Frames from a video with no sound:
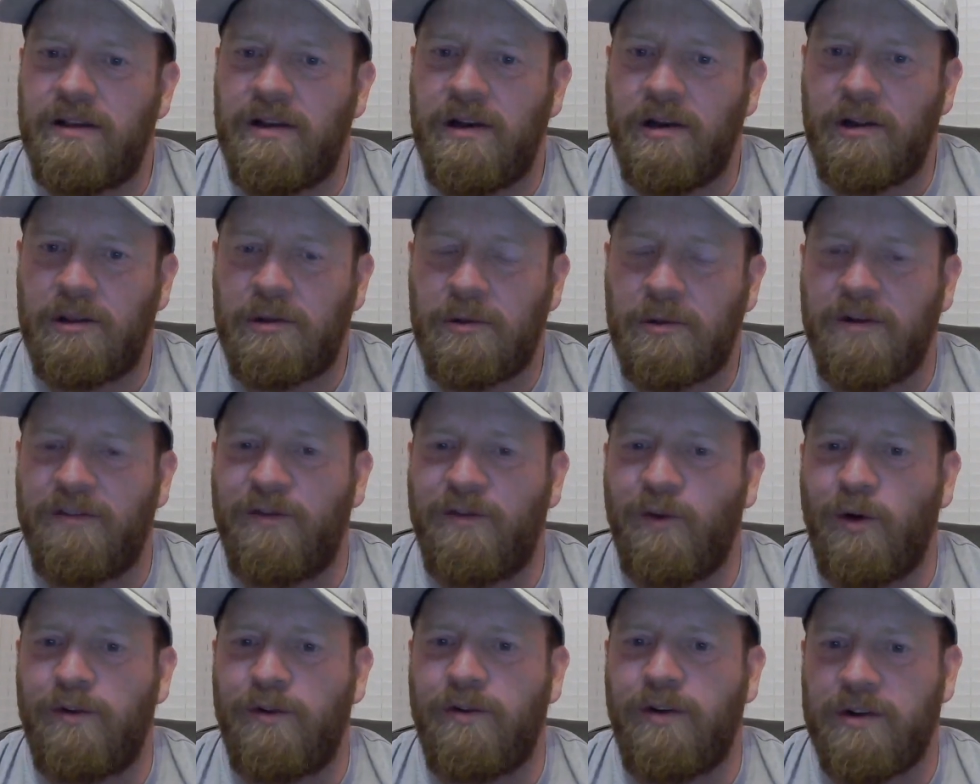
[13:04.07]
you know, 3 or
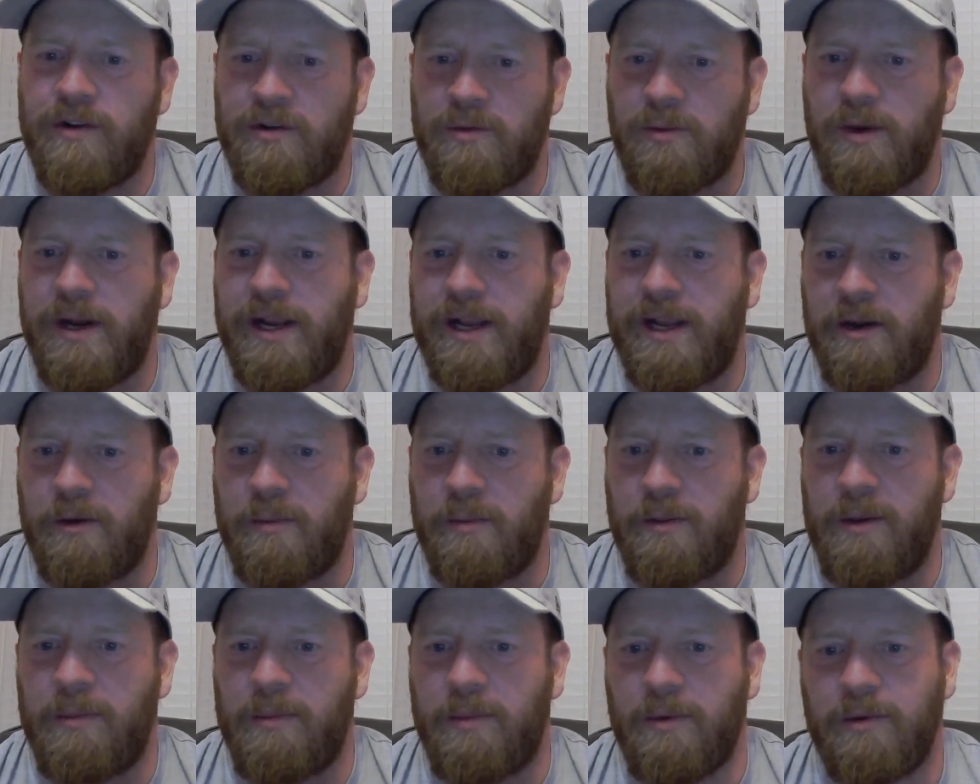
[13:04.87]
4 of us regular
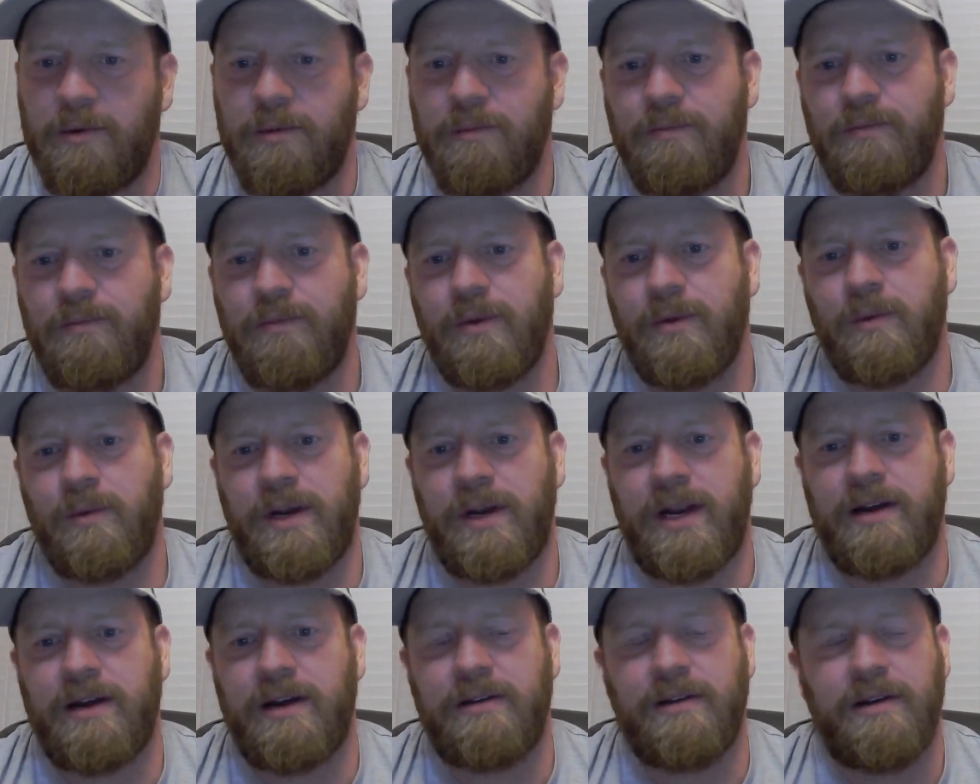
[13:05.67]
people went
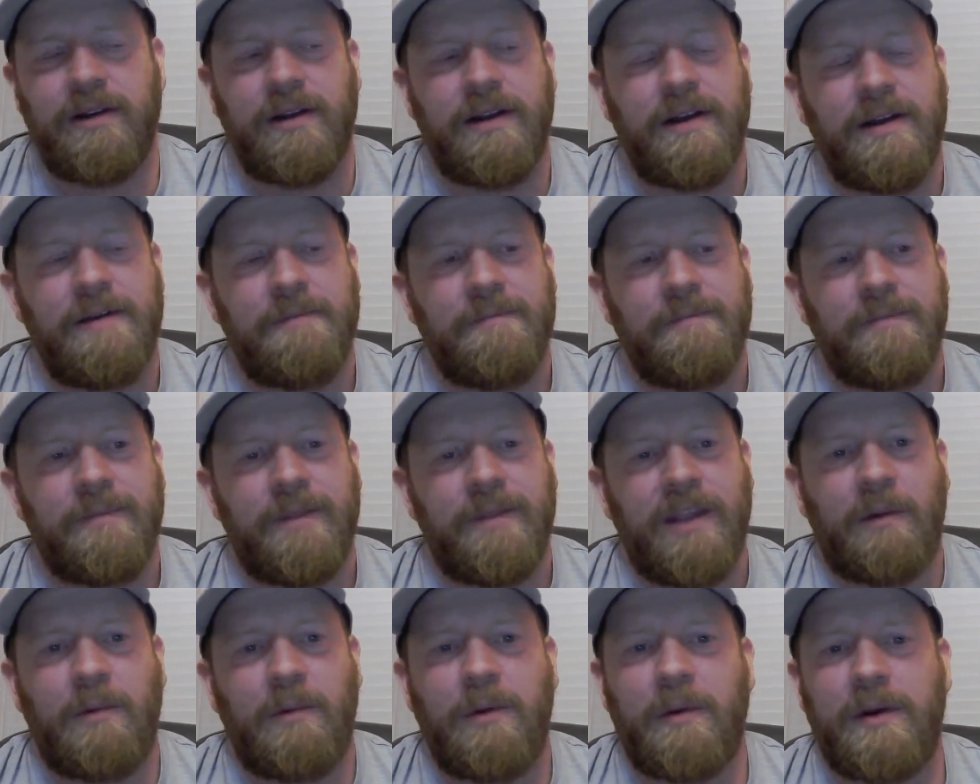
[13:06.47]
out,
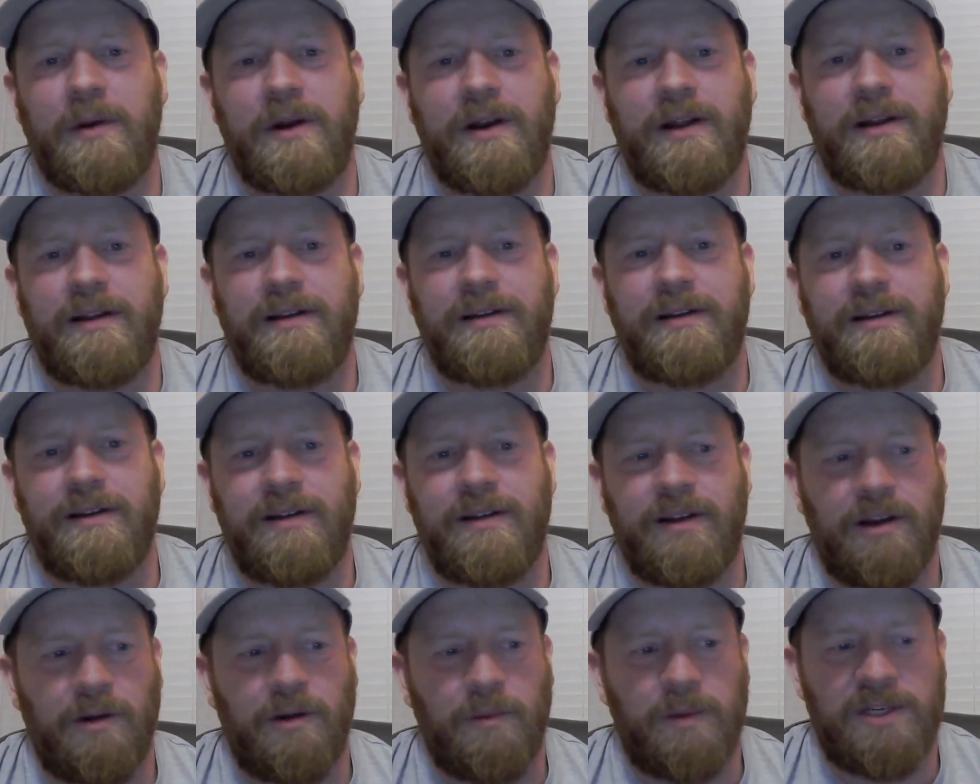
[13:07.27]
and we were gonna, you
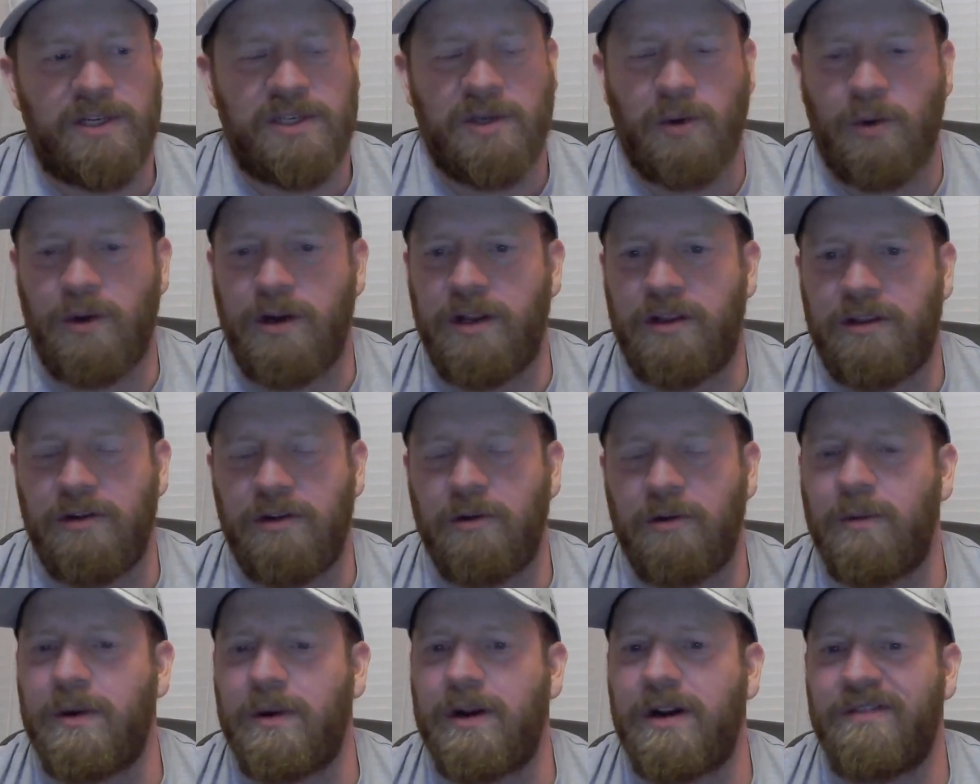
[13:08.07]
know, we sorted through,
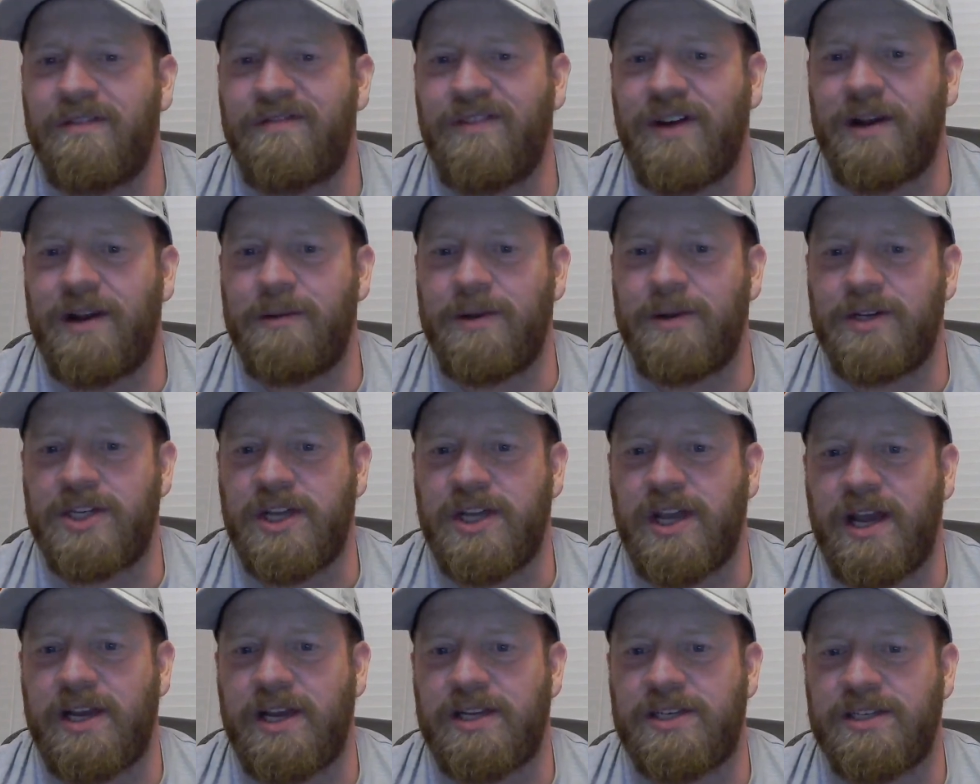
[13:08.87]
and we're gonna find a bunch of
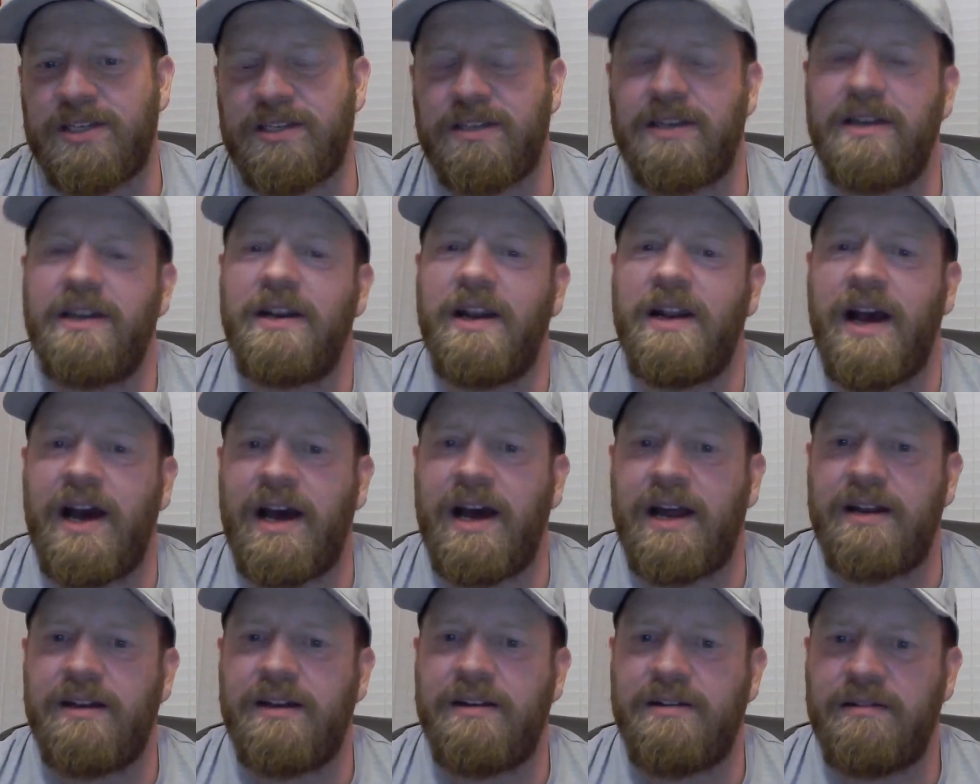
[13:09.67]
caches and then
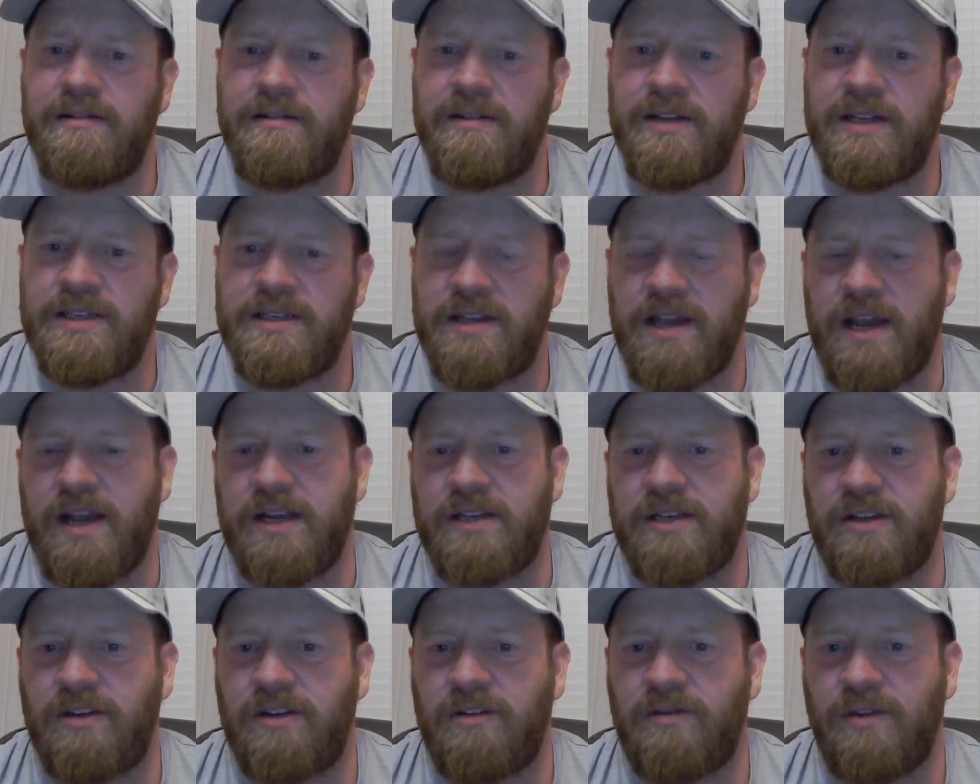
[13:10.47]
hide these
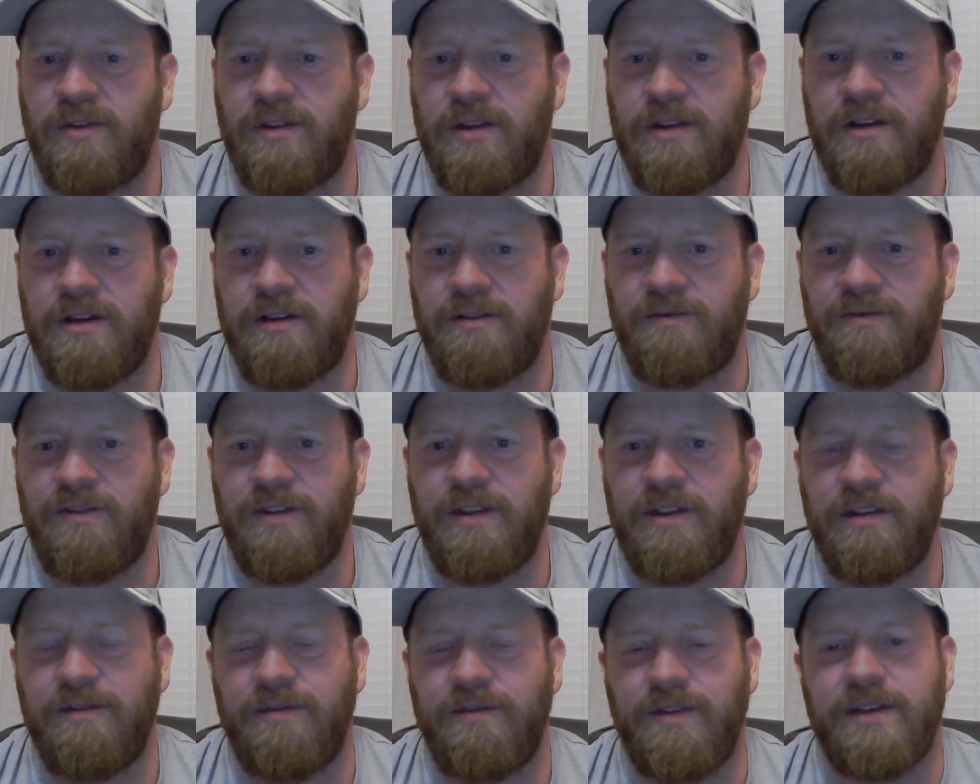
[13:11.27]
caches for the
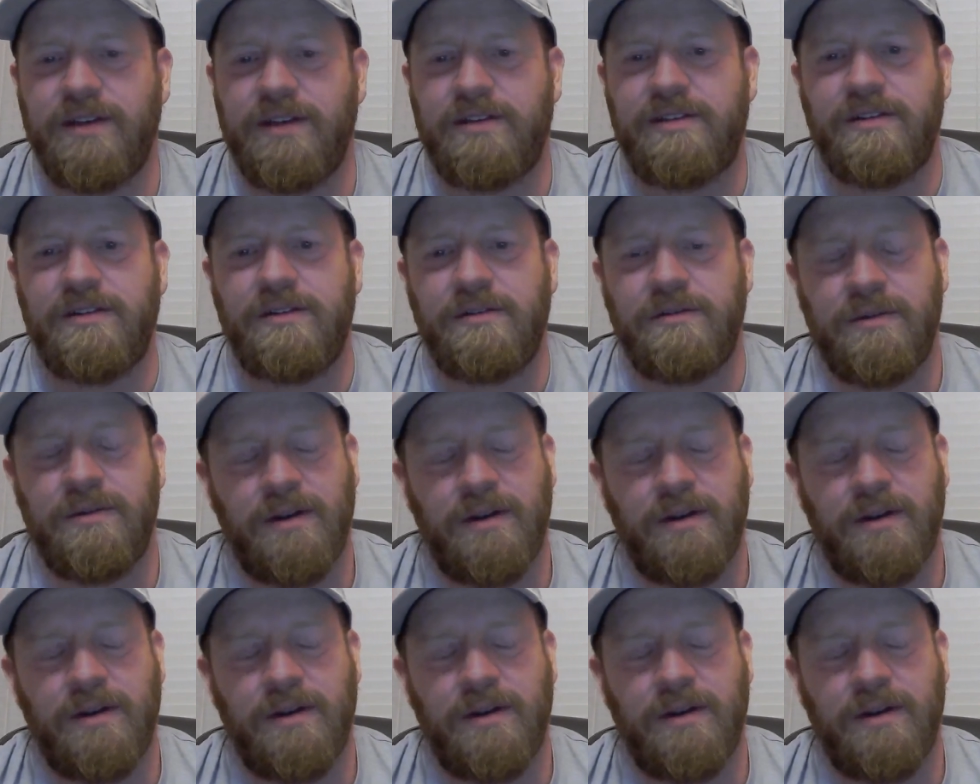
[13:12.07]
event too.